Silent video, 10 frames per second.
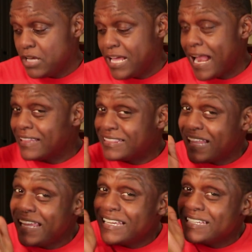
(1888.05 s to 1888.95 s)
And I
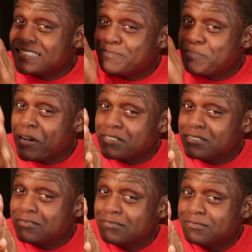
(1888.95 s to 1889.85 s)
think it's the
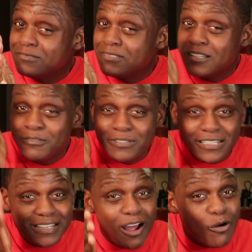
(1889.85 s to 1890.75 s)
person
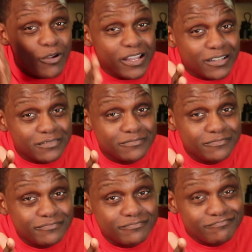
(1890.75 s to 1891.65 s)
with long hair.
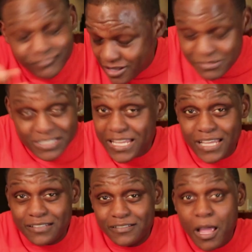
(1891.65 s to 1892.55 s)
I'm just
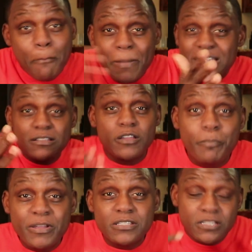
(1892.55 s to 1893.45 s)
saying, based on
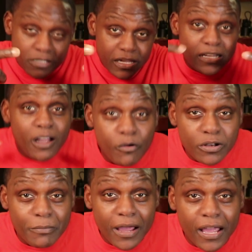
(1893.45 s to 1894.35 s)
your picture, your hair
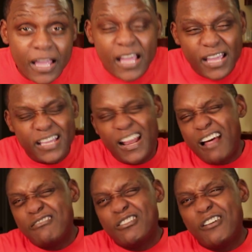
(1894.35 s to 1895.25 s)
longer than mine. And I
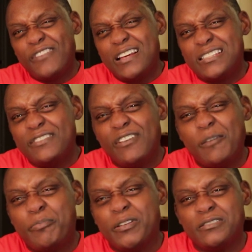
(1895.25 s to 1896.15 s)
don't know if that's even
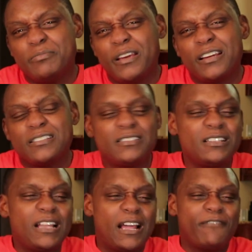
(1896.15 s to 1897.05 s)
her picture, man. It
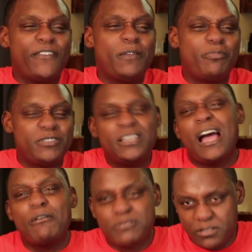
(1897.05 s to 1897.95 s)
looked like a fake picture.
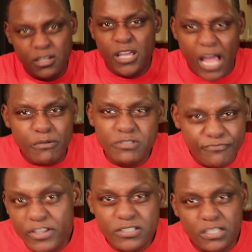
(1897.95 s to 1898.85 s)
Yeah, I was
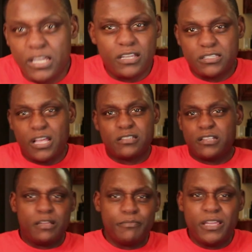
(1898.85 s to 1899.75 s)
investigating, so I
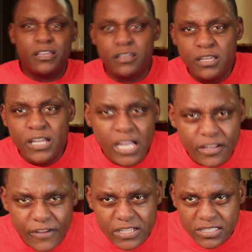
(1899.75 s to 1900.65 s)
was like, man,
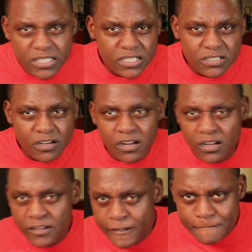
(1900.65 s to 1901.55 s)
if I see this
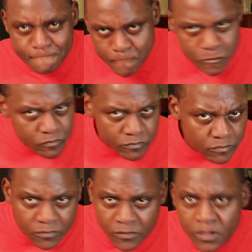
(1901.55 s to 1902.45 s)
girl,
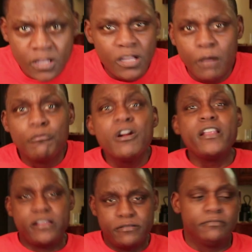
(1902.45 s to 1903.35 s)
I'm
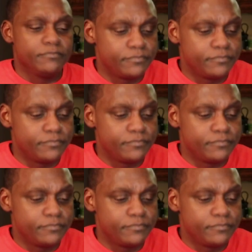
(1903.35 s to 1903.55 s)
running.